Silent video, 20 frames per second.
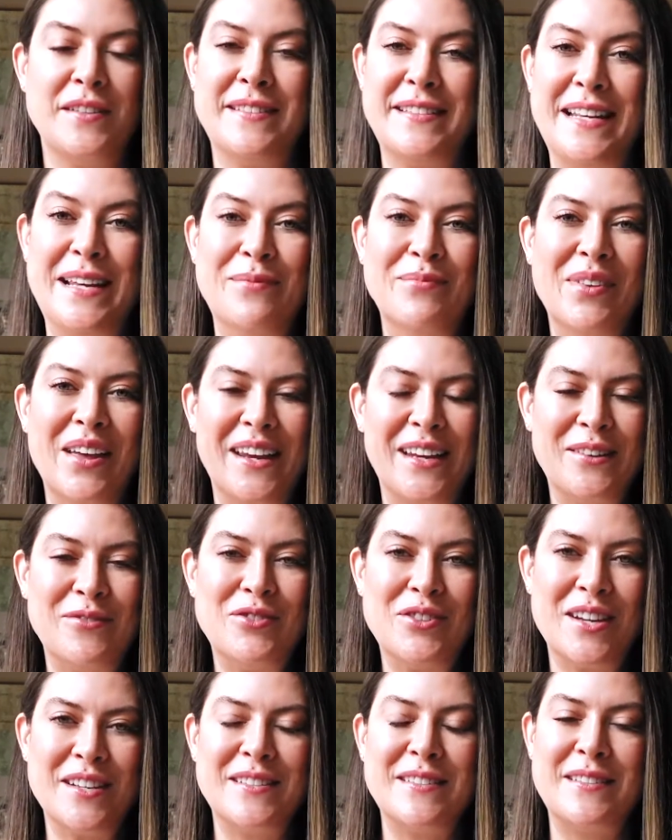to seem like you
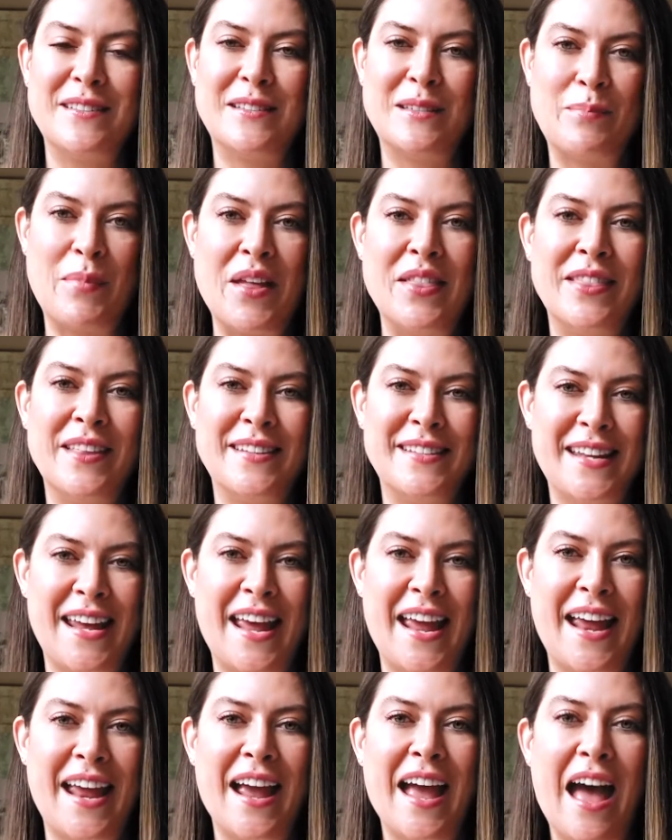just spent the
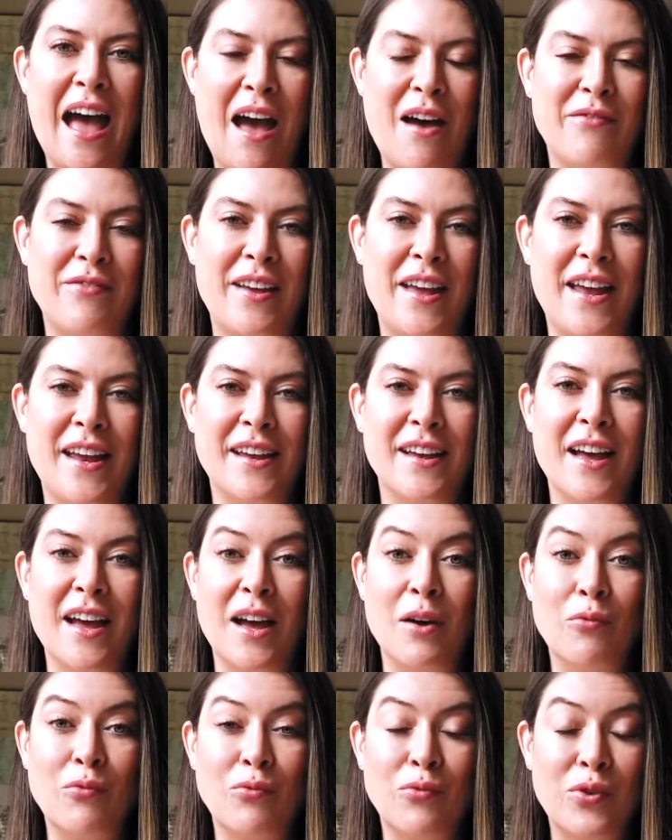day having
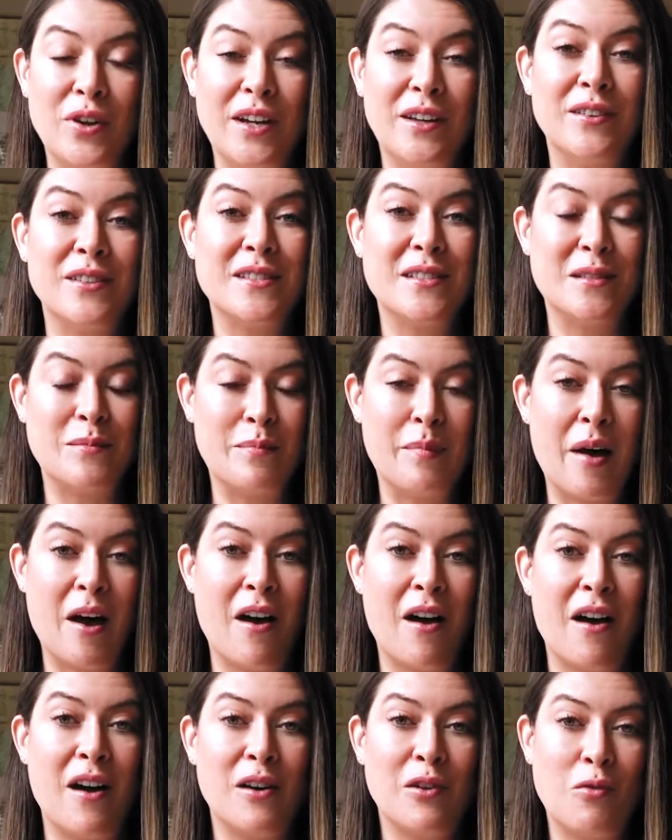a real
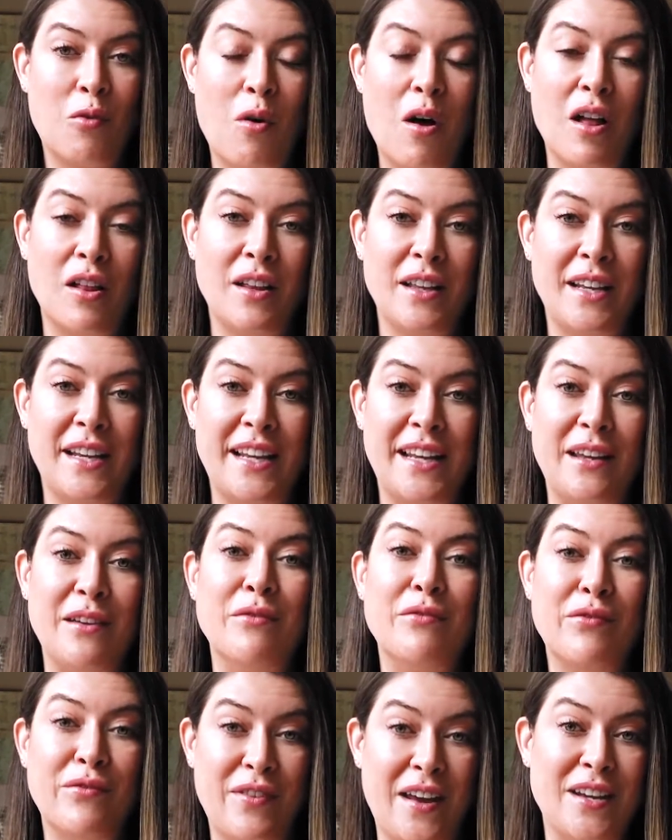spa
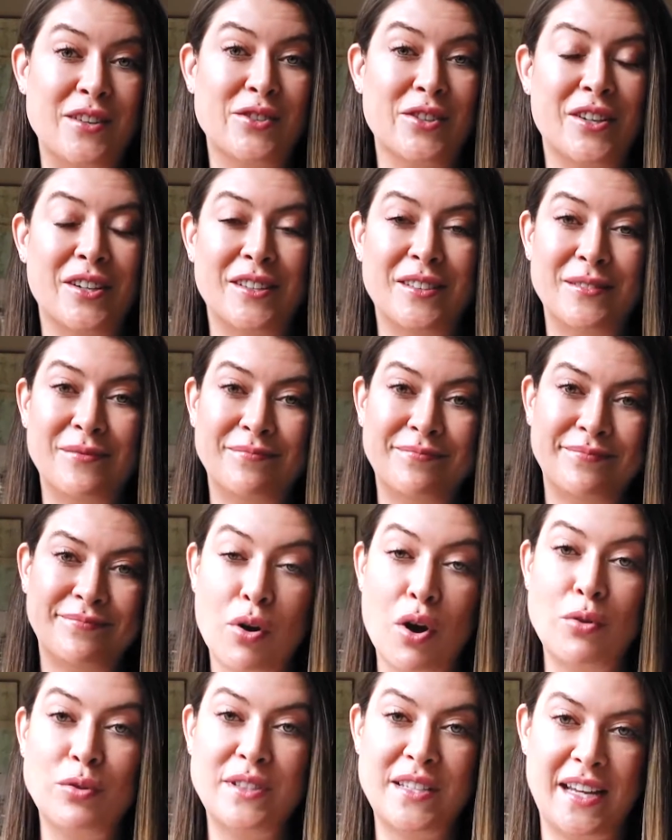quality facial.
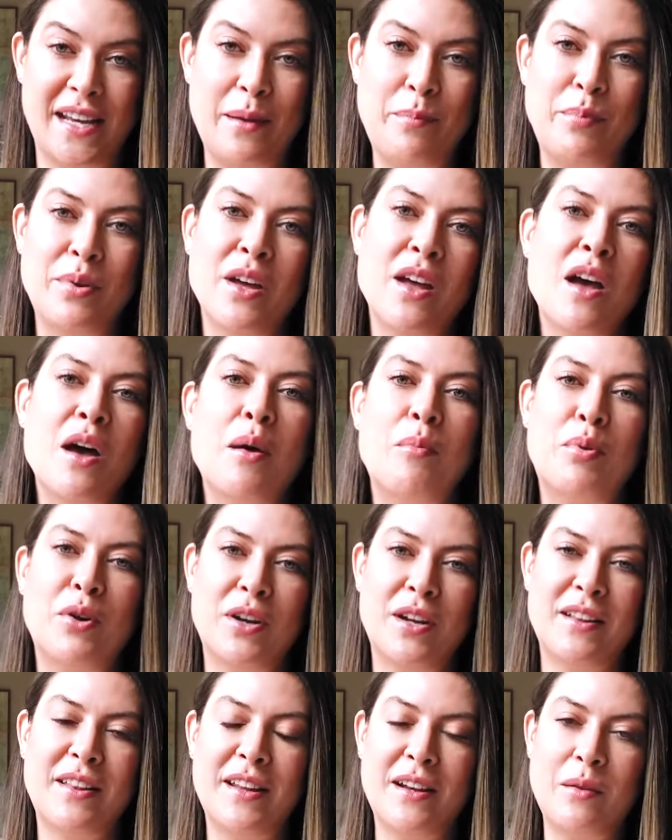Pro tip,
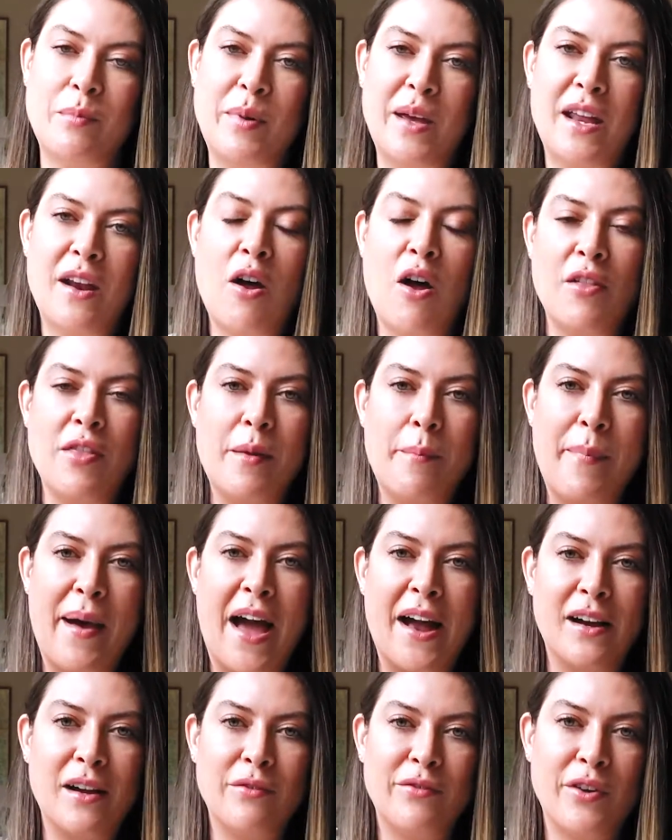put a little bit on the
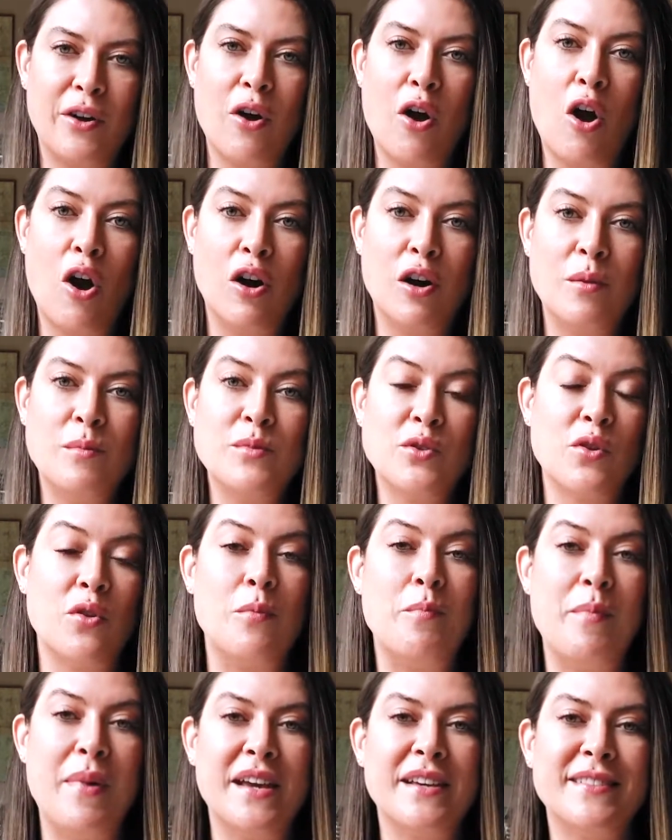back of your arms
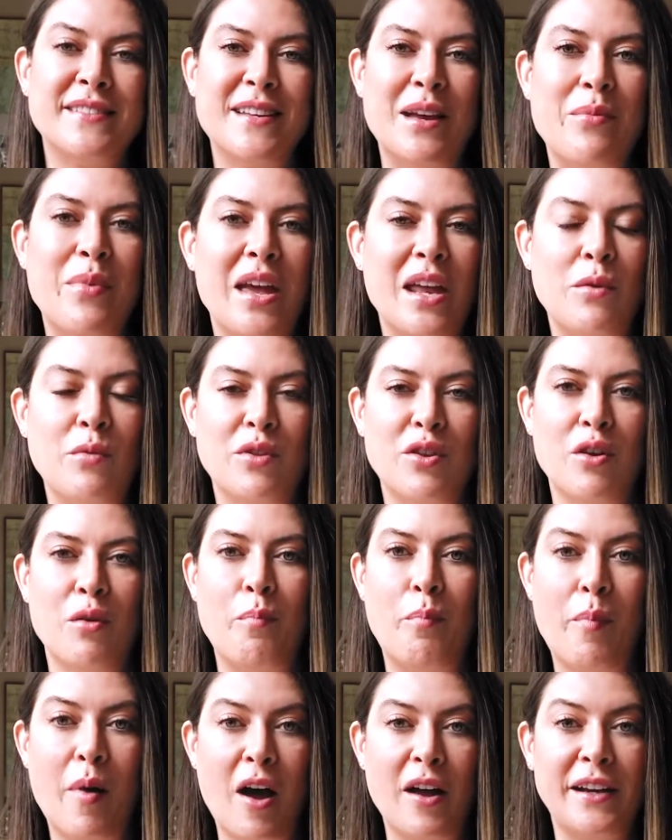or mix some in with your
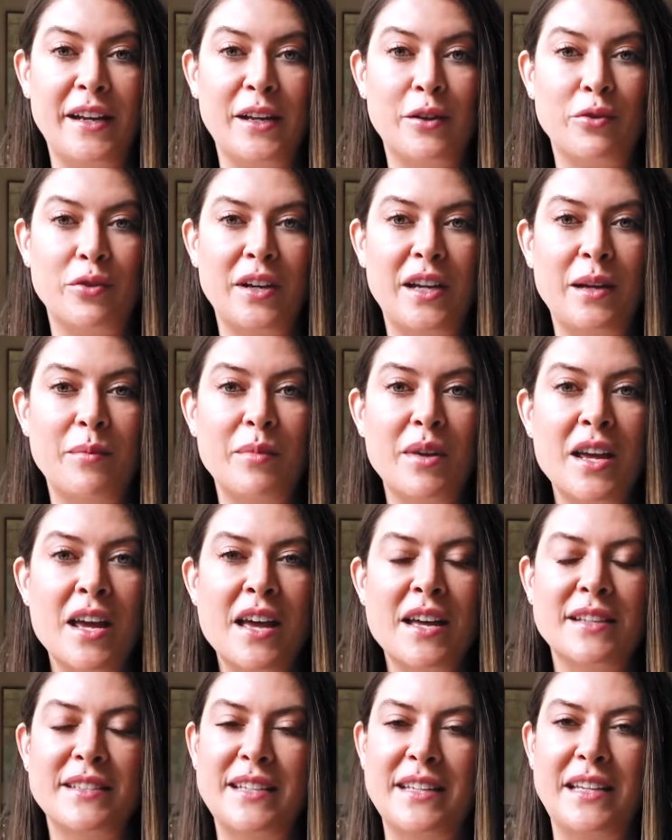body cream
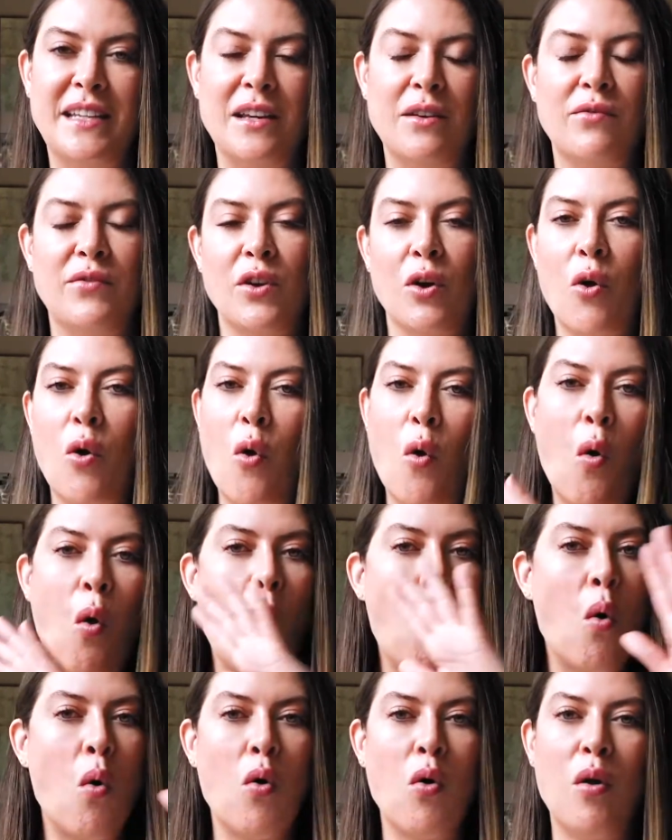to give your
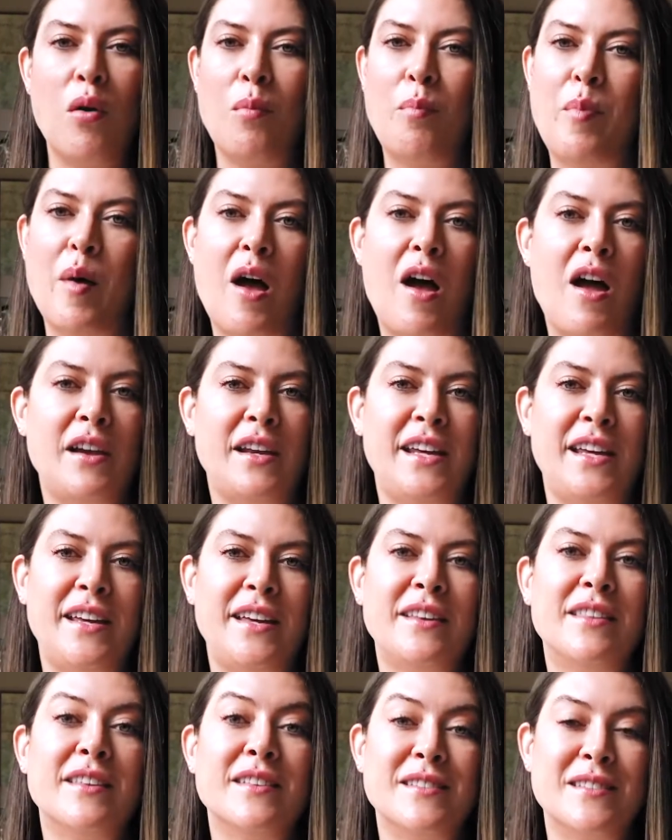whole
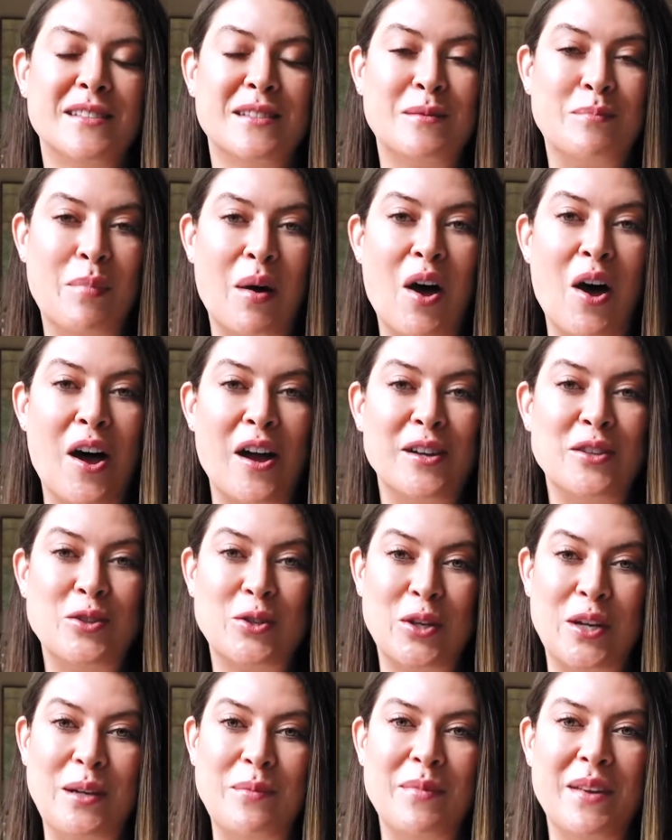body the spa
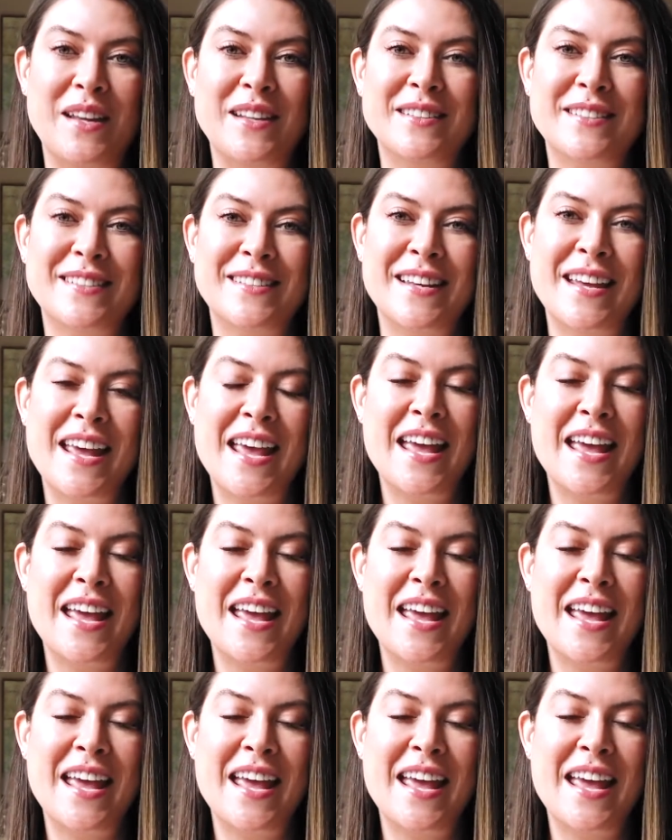treatment